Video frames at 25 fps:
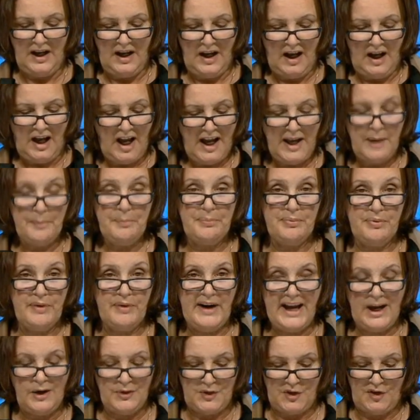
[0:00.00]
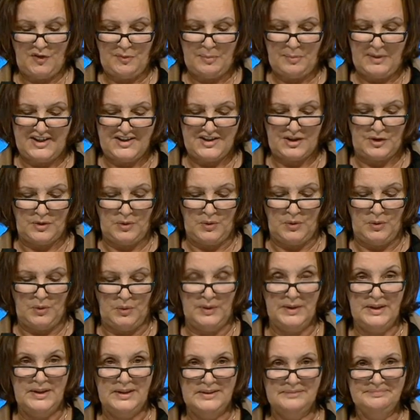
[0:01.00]
I am proud of my school.
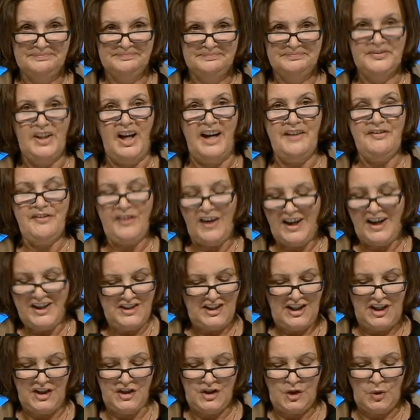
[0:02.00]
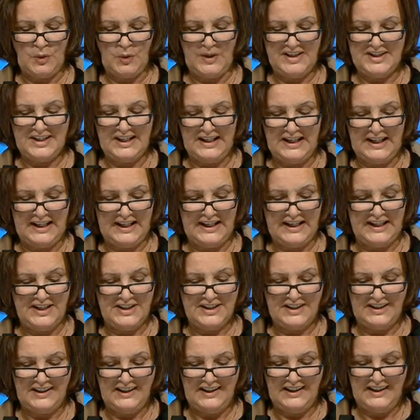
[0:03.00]
I find it a joy to lead,